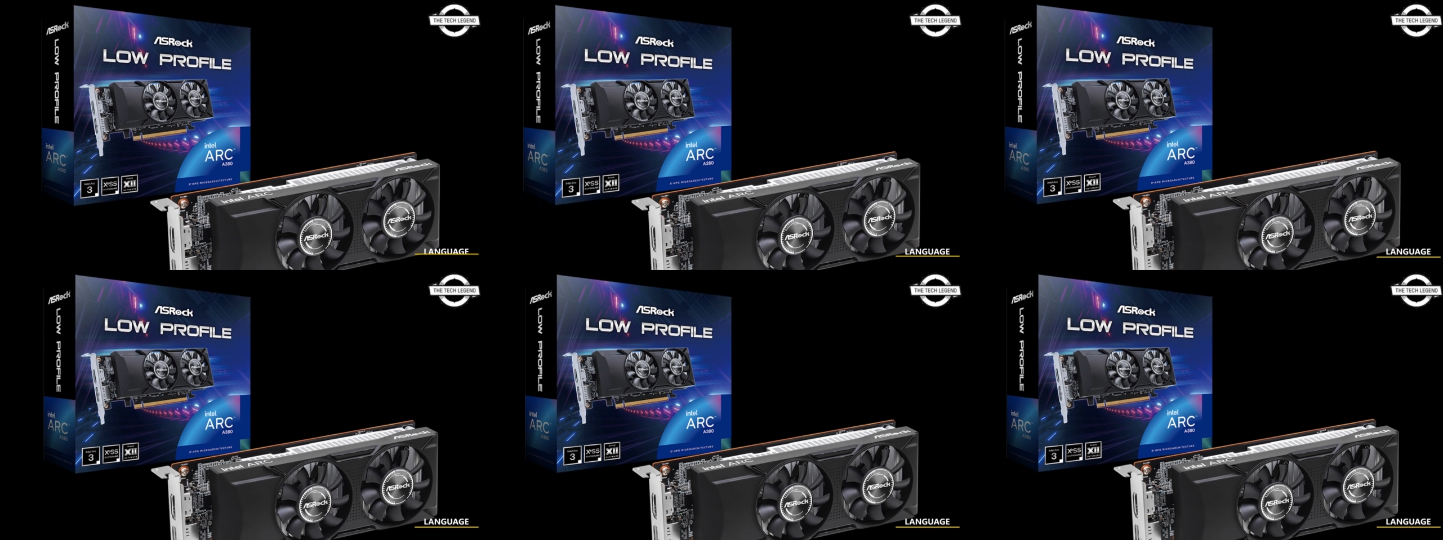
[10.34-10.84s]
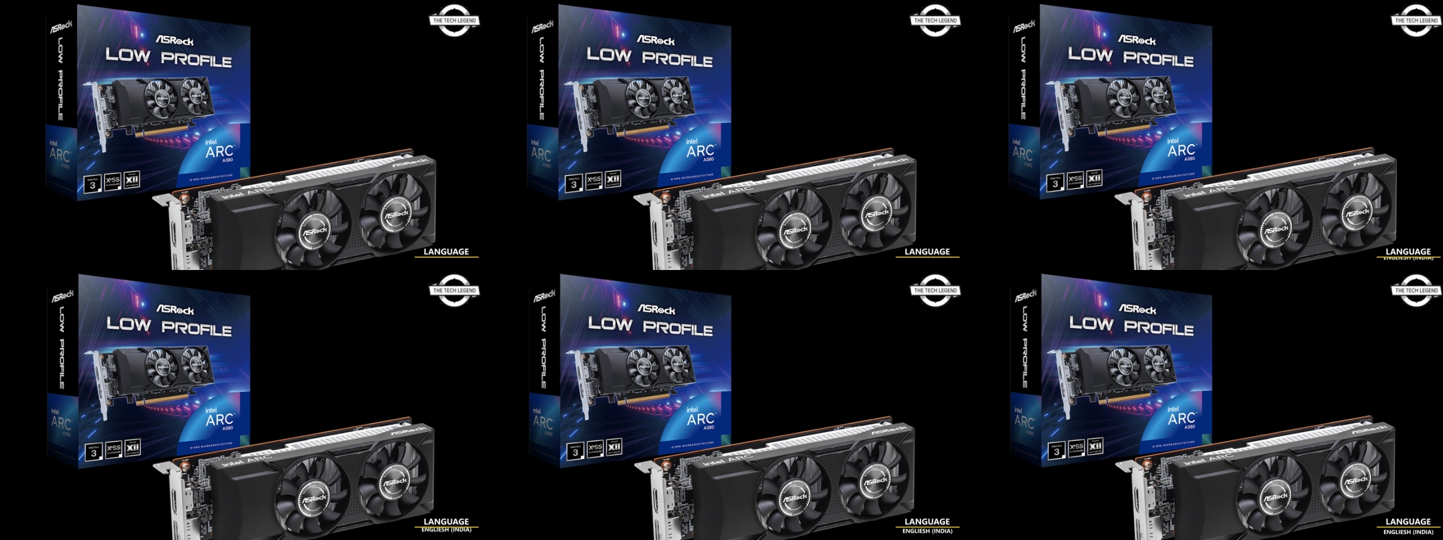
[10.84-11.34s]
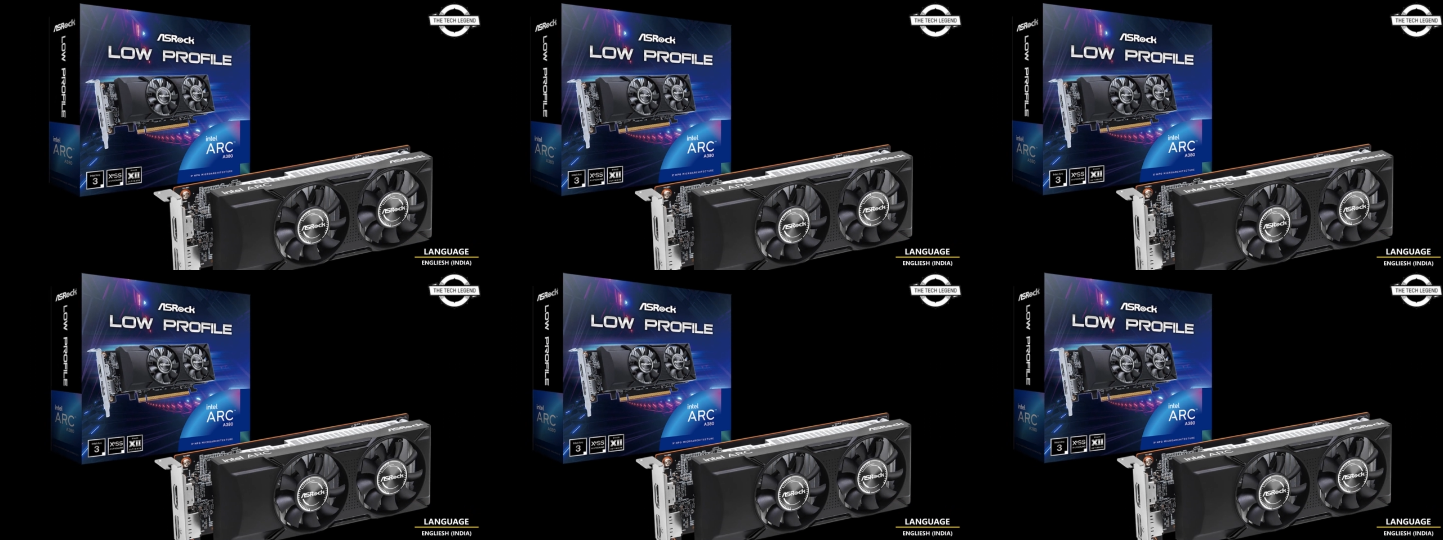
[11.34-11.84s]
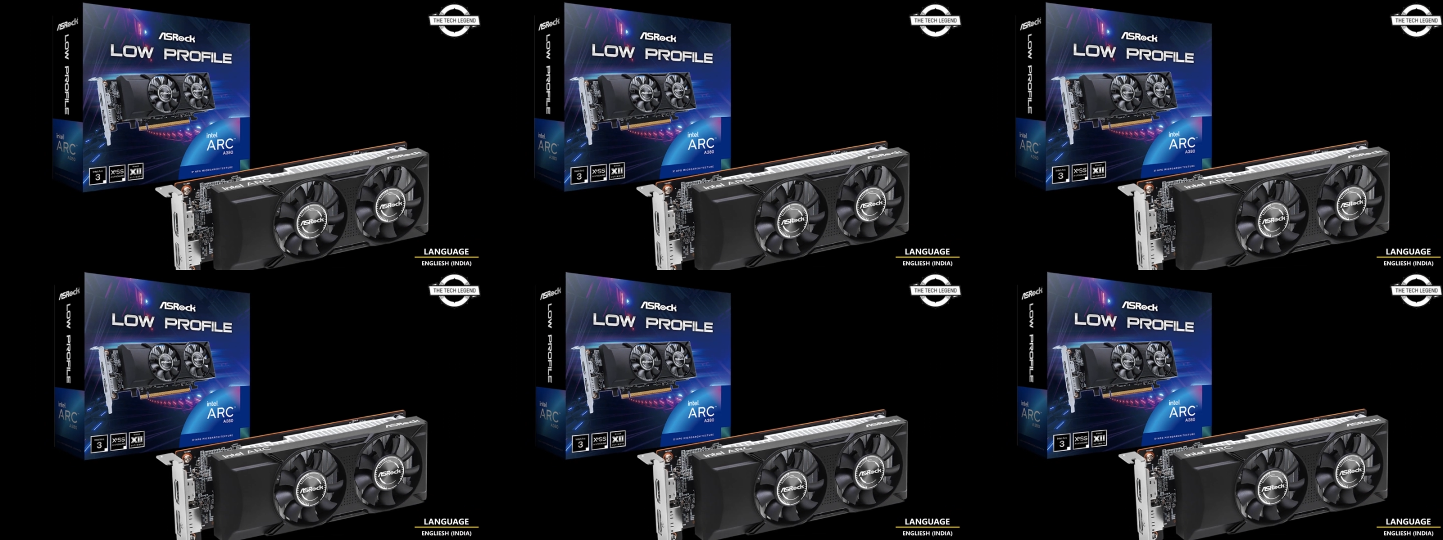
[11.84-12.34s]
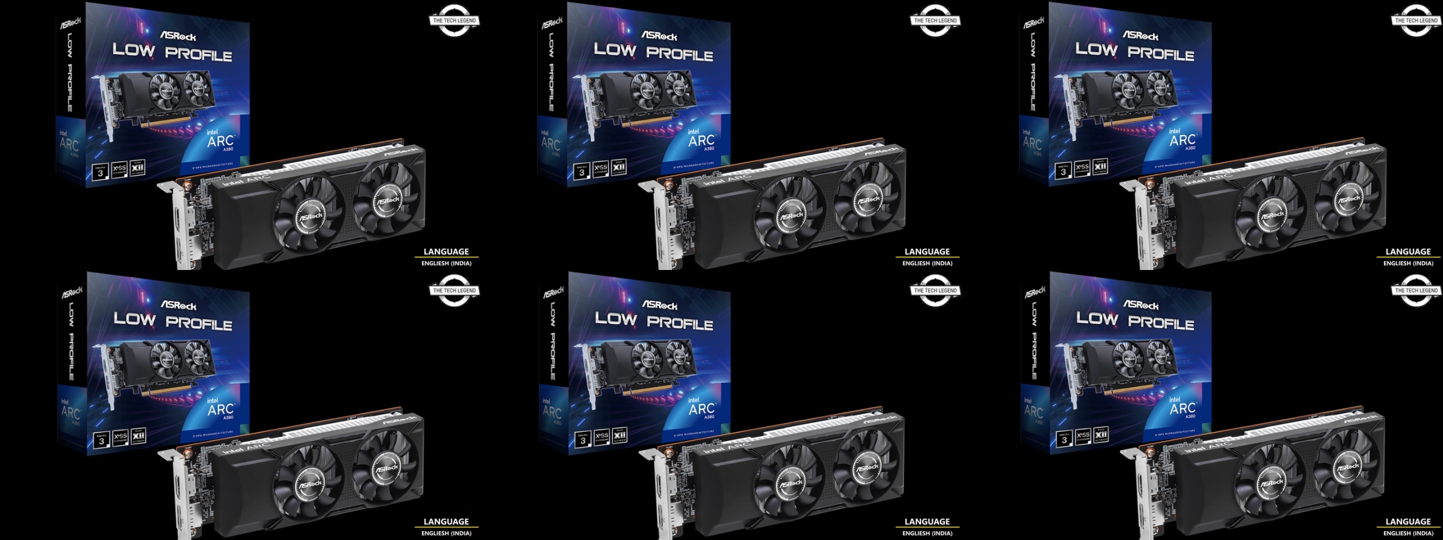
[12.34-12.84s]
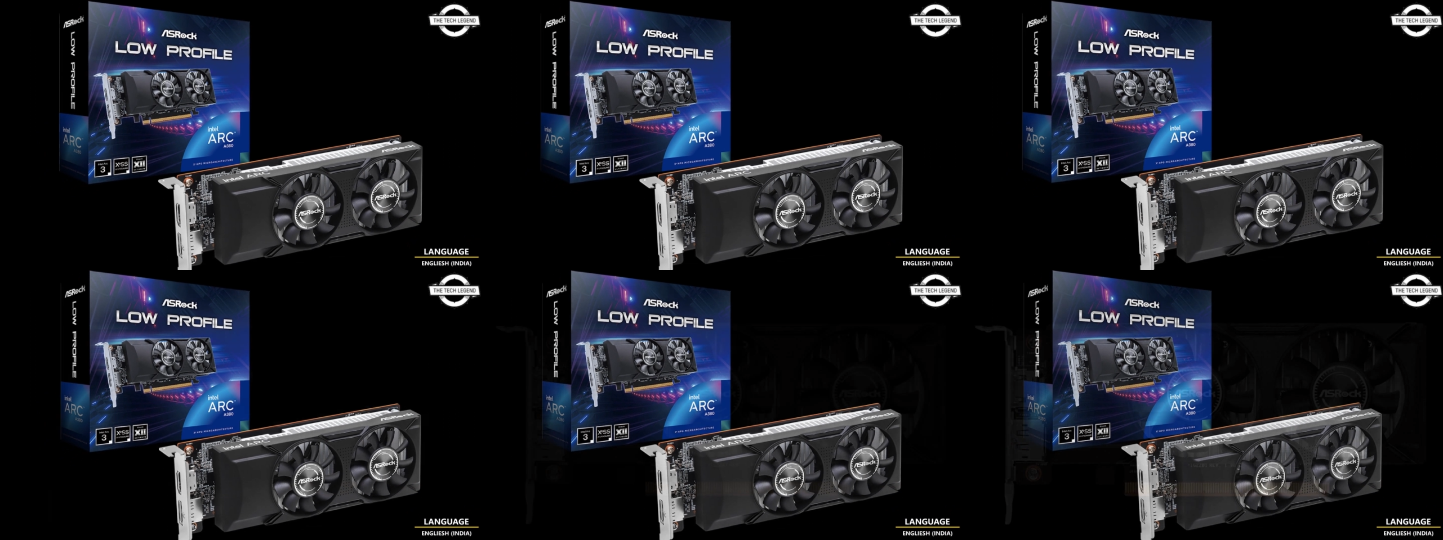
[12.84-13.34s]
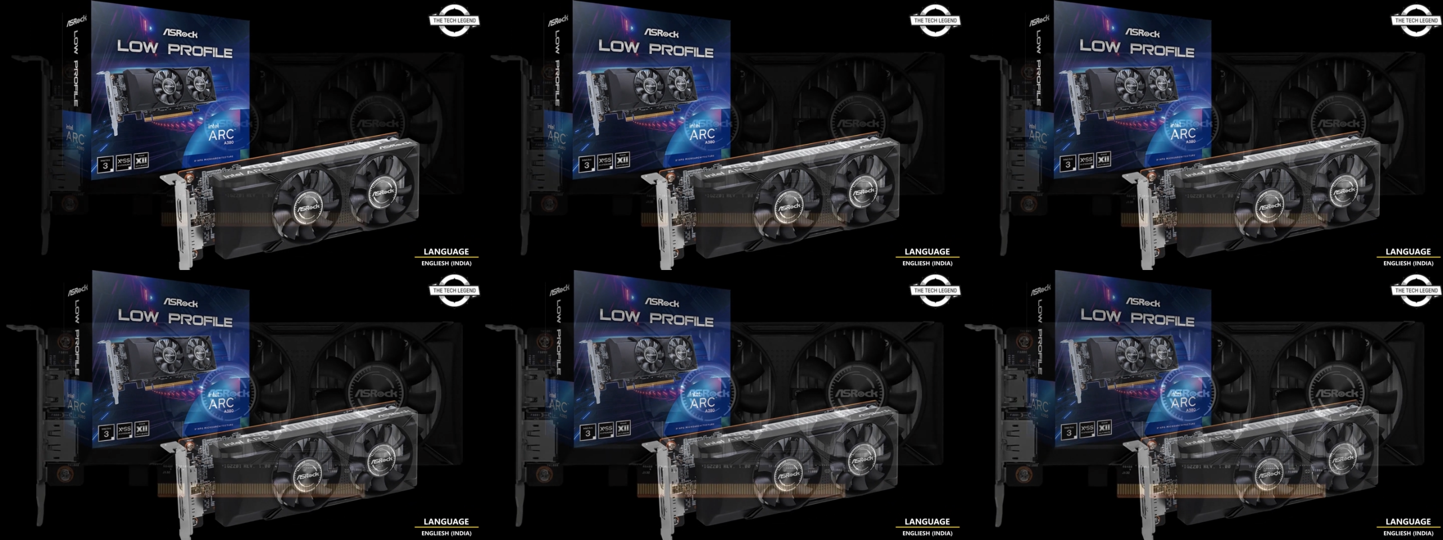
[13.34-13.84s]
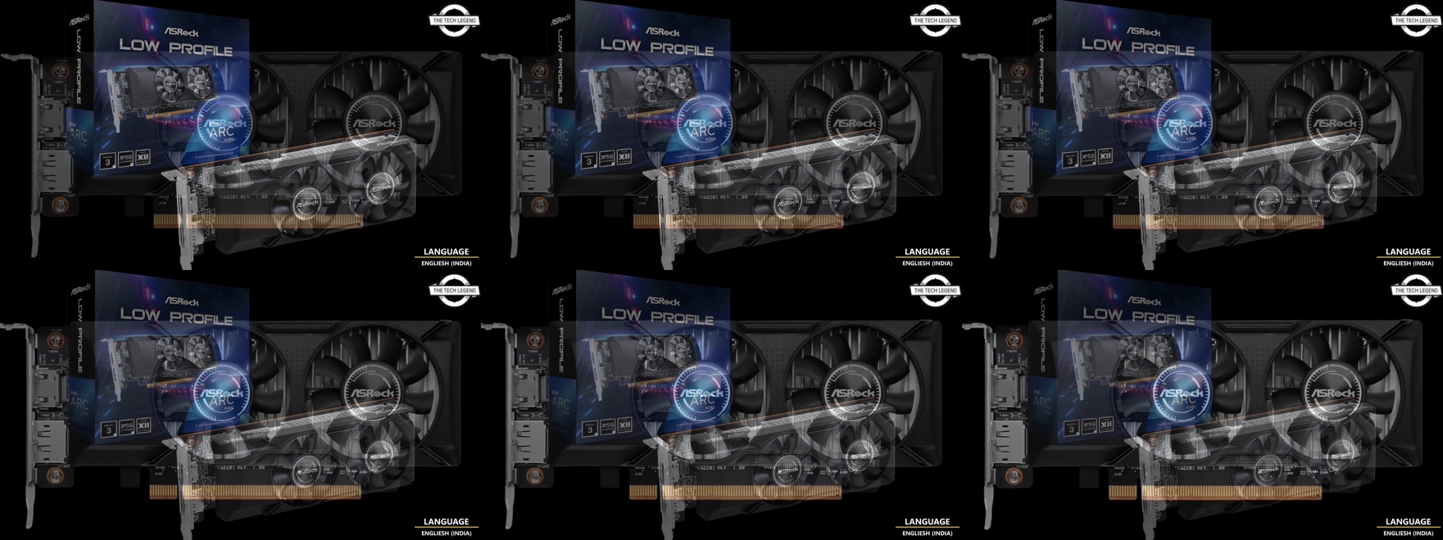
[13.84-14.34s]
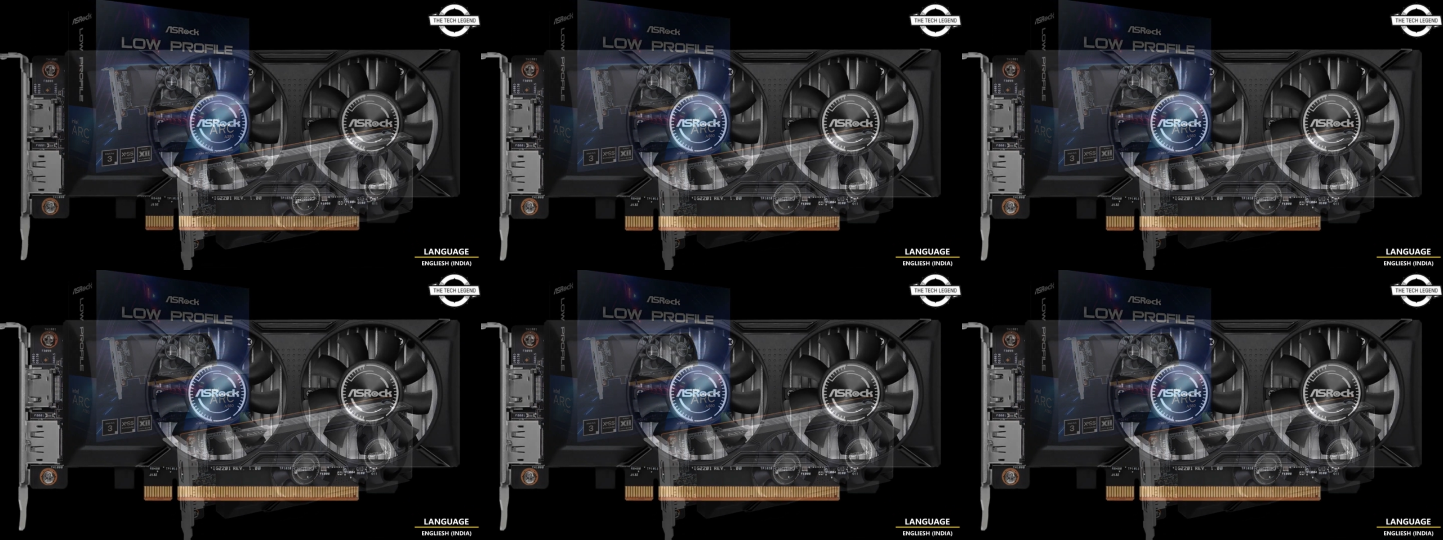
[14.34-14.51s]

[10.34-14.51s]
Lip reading: [unreadable: no face in view]